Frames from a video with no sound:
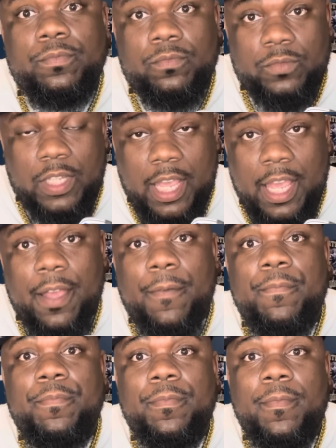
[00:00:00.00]
Yeah.
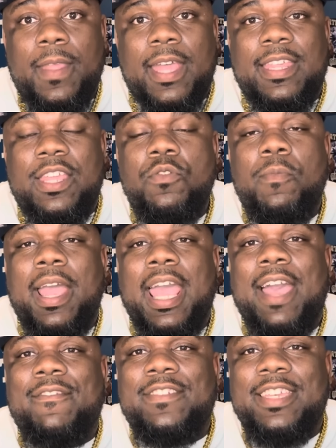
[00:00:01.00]
And then you might
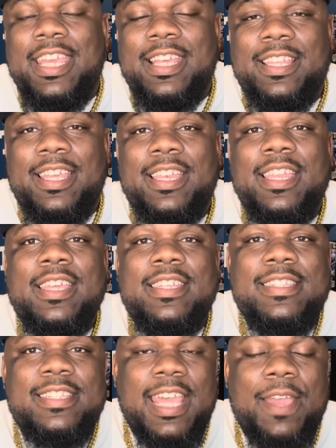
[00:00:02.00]
have Kneeland,
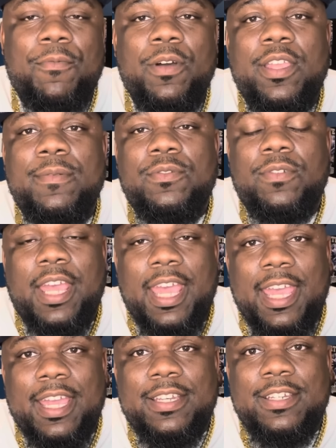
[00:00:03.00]
Sam Williams on the
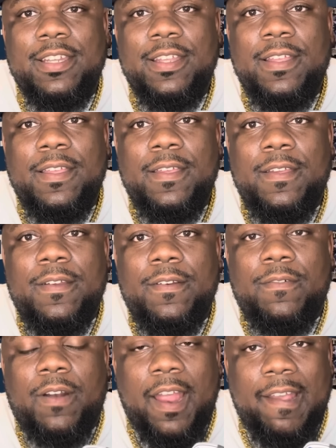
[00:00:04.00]
edge,
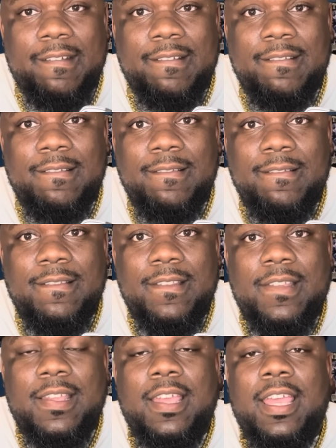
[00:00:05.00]
right?
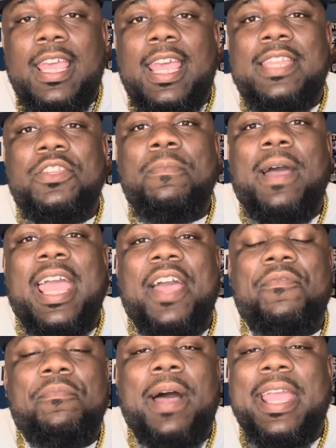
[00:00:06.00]
And you might
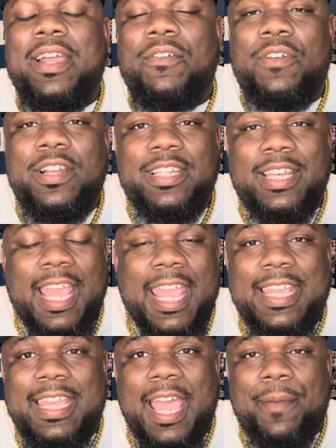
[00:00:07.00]
have Micah rushing
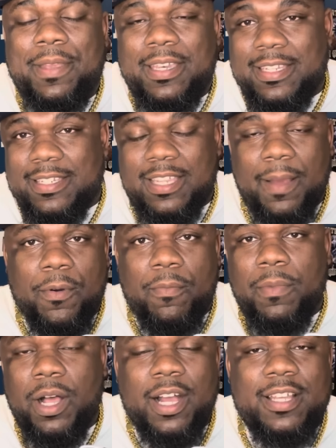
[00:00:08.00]
A-gap in this double
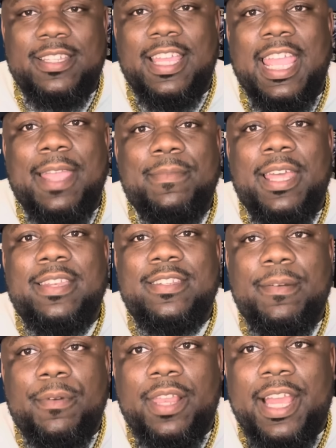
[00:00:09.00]
mug scheme that
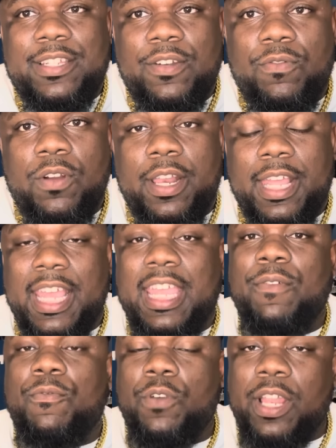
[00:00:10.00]
Zimmer likes to run. It
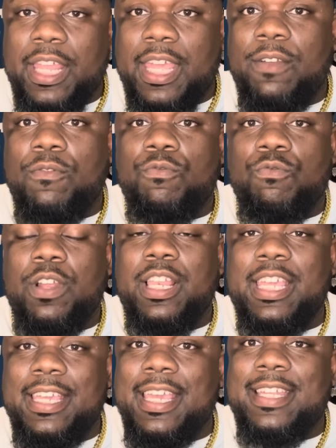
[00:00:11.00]
can really,
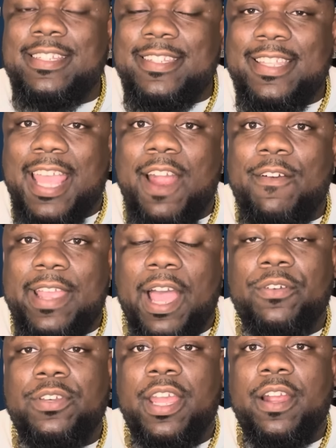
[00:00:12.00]
really get scary
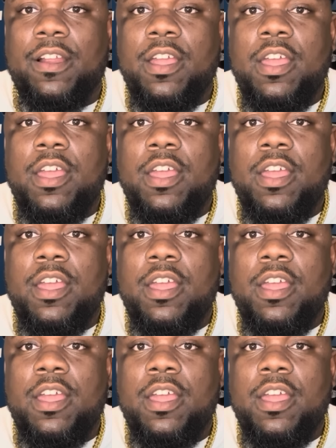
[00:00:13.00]
out there.